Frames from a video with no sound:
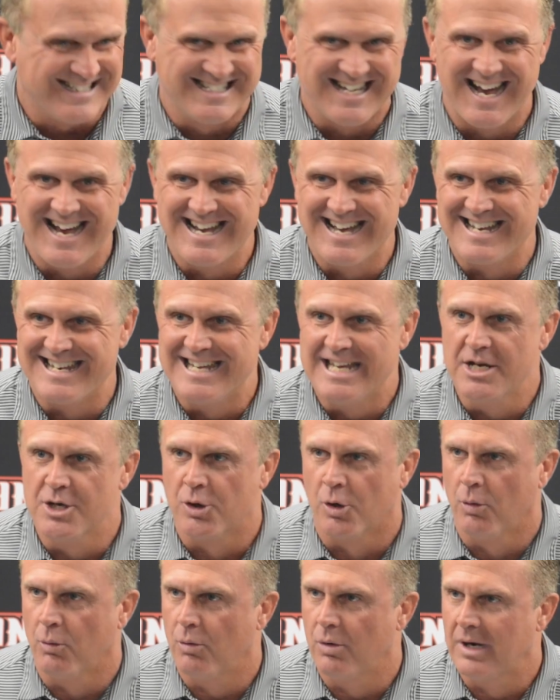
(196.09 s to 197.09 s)
Zion
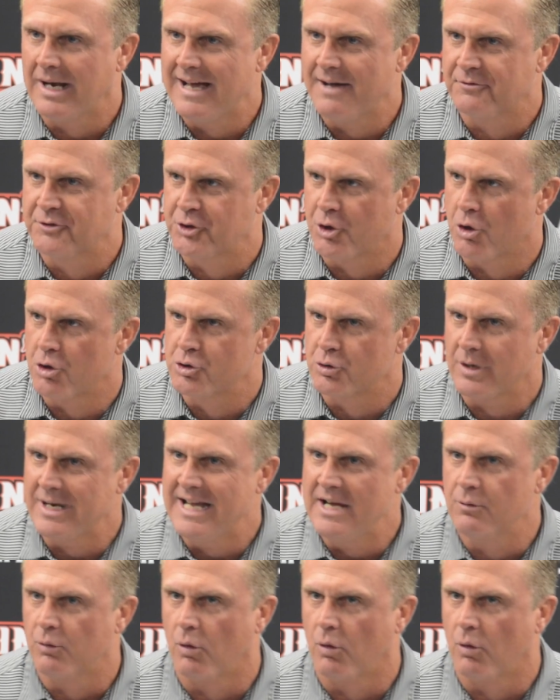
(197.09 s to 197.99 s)
Hill will have surgery.